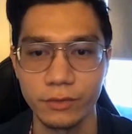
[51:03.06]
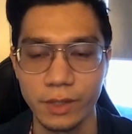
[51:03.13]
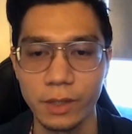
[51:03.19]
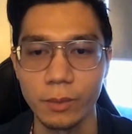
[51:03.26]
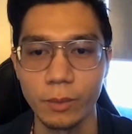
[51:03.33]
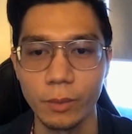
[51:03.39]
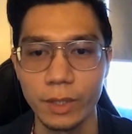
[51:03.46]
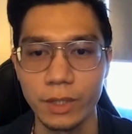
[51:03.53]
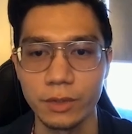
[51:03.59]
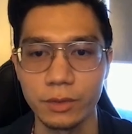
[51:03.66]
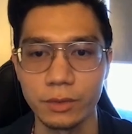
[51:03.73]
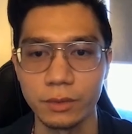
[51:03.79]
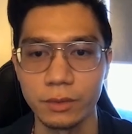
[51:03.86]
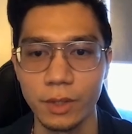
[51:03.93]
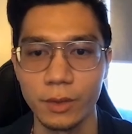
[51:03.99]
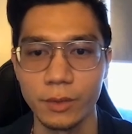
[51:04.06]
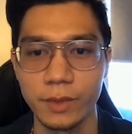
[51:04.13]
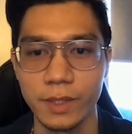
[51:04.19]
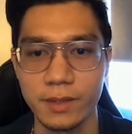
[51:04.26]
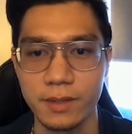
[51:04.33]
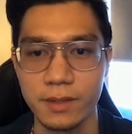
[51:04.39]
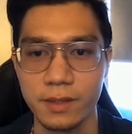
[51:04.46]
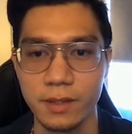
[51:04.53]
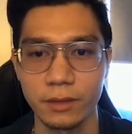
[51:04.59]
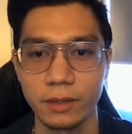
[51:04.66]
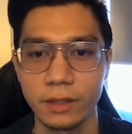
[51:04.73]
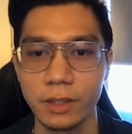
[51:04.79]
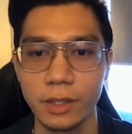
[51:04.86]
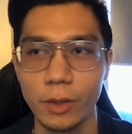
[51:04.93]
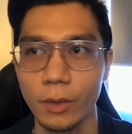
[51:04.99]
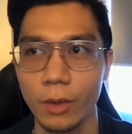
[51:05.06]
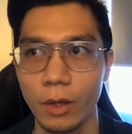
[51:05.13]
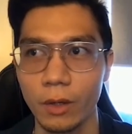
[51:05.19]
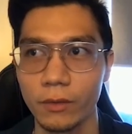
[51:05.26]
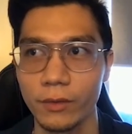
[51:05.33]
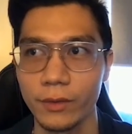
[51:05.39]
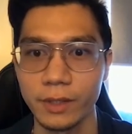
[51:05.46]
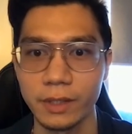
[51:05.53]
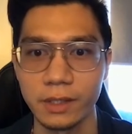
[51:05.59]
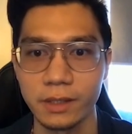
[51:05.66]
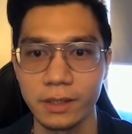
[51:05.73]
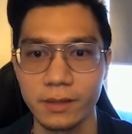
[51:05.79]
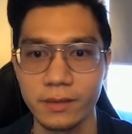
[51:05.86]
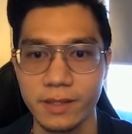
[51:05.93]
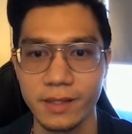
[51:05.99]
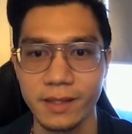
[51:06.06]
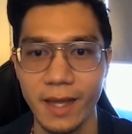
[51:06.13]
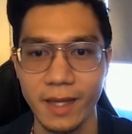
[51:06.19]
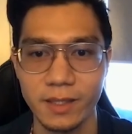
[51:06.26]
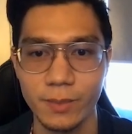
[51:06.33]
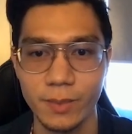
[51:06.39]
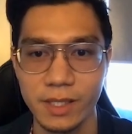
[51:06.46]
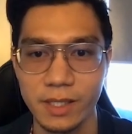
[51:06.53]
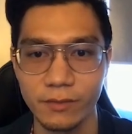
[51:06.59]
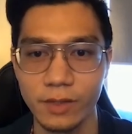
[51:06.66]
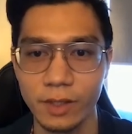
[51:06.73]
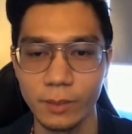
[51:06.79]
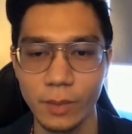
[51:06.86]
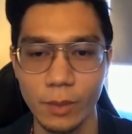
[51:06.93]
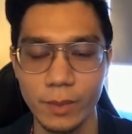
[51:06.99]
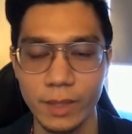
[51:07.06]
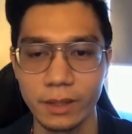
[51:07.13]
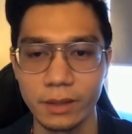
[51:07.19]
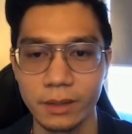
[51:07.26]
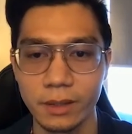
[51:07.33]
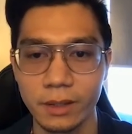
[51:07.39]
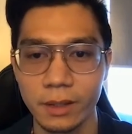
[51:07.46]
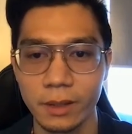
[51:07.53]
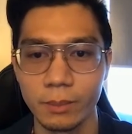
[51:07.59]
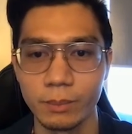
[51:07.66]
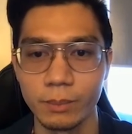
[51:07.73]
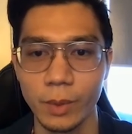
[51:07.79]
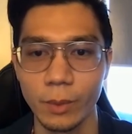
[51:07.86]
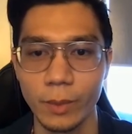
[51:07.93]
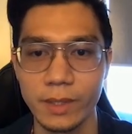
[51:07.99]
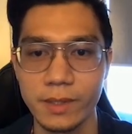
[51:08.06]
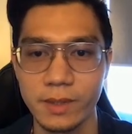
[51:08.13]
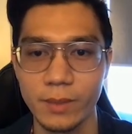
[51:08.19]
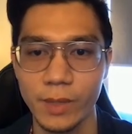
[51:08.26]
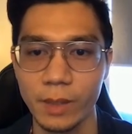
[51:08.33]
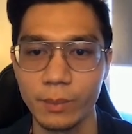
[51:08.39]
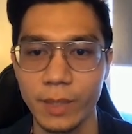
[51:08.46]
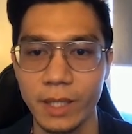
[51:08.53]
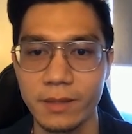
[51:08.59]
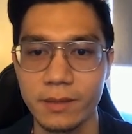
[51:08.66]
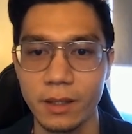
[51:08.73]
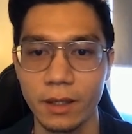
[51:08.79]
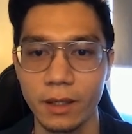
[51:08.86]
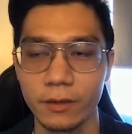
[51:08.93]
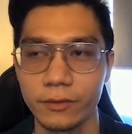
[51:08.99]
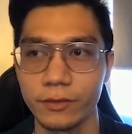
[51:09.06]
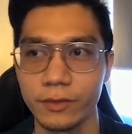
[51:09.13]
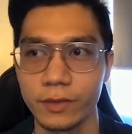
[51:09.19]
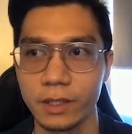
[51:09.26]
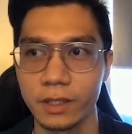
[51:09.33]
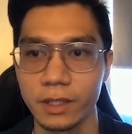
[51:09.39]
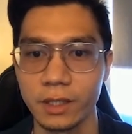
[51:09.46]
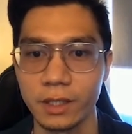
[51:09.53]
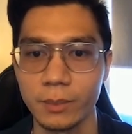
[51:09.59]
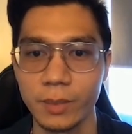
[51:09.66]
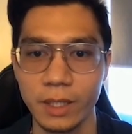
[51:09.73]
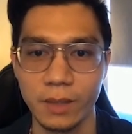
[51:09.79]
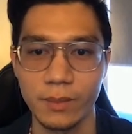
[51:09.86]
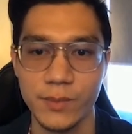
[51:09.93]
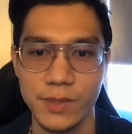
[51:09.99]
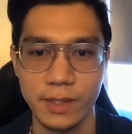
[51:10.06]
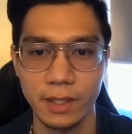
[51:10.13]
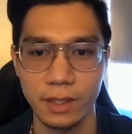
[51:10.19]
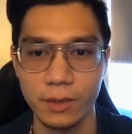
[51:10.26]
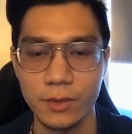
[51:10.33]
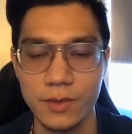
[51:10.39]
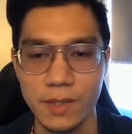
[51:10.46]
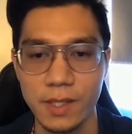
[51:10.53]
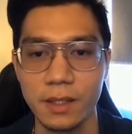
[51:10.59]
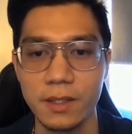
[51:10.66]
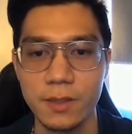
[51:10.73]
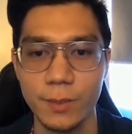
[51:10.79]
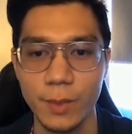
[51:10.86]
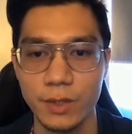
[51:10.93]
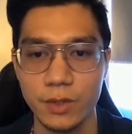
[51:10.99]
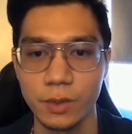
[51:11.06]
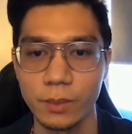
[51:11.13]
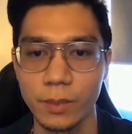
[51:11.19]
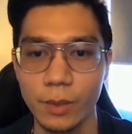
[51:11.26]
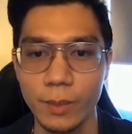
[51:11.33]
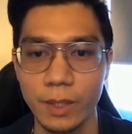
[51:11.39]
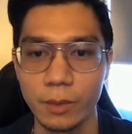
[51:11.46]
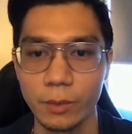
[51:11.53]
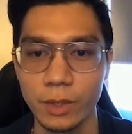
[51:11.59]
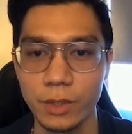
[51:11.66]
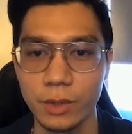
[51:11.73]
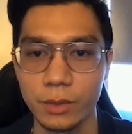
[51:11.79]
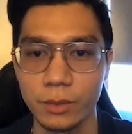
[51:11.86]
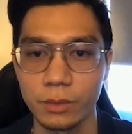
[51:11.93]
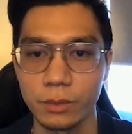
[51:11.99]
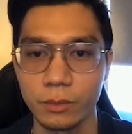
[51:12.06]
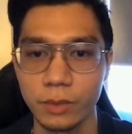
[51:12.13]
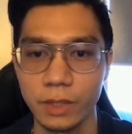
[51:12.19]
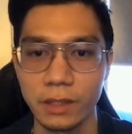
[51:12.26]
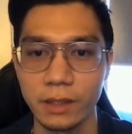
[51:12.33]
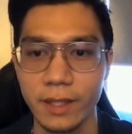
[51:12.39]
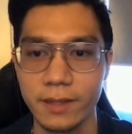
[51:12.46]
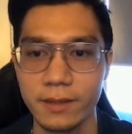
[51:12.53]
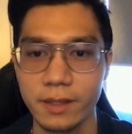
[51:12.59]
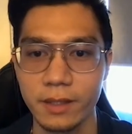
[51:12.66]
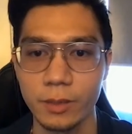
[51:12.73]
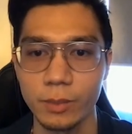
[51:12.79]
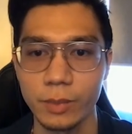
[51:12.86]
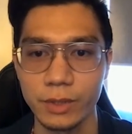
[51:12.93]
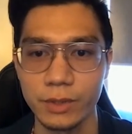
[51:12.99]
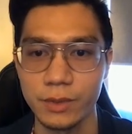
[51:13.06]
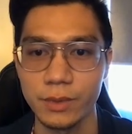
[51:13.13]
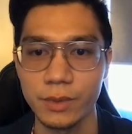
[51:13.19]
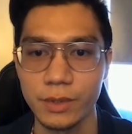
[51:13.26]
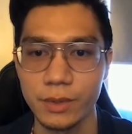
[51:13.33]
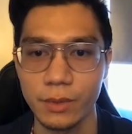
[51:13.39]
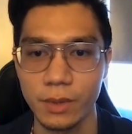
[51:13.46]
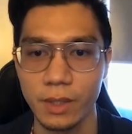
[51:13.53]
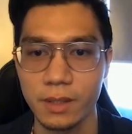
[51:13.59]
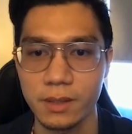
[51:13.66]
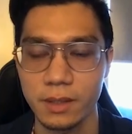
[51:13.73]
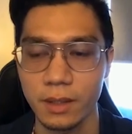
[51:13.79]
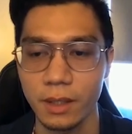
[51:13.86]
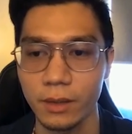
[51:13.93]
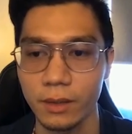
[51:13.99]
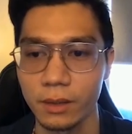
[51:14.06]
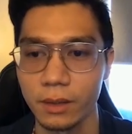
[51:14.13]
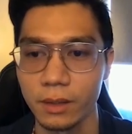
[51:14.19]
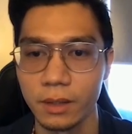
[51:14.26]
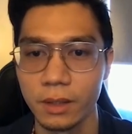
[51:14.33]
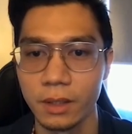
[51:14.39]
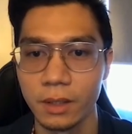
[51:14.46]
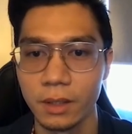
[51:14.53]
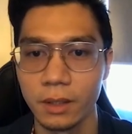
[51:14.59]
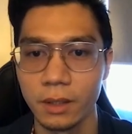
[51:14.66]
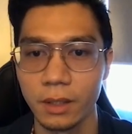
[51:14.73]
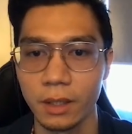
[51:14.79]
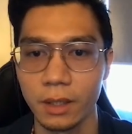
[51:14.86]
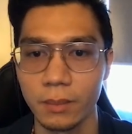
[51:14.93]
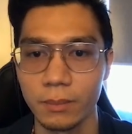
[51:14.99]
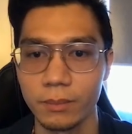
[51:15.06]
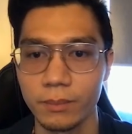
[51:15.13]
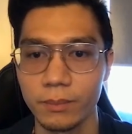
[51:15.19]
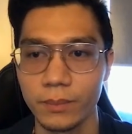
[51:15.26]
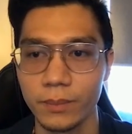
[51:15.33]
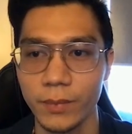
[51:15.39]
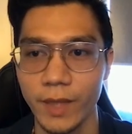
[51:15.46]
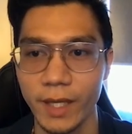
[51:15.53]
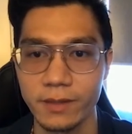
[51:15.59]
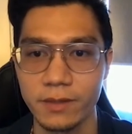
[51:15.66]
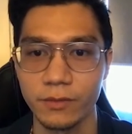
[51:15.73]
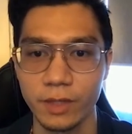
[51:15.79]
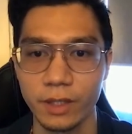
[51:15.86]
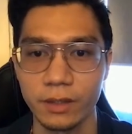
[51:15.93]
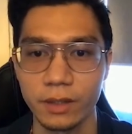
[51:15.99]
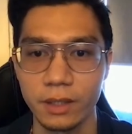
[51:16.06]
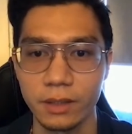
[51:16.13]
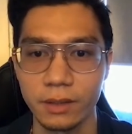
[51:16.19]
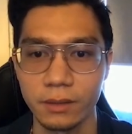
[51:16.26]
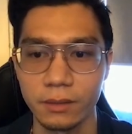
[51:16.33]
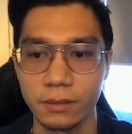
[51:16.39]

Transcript: film when you don't necessarily know all the details in that specific moment. But when something pays off, it becomes, like you were saying, a special moment when you realize that you put two and two things together. That's a